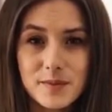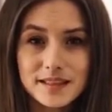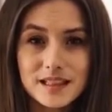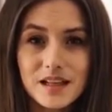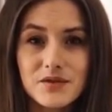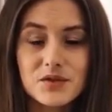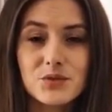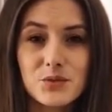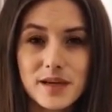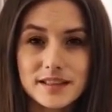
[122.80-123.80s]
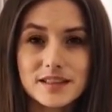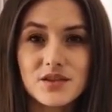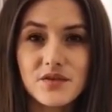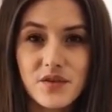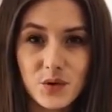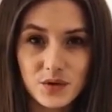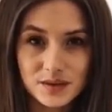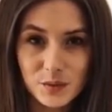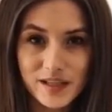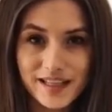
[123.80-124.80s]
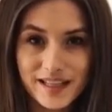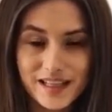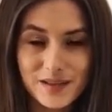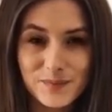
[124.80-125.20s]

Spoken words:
myself to rest and refocus when needed.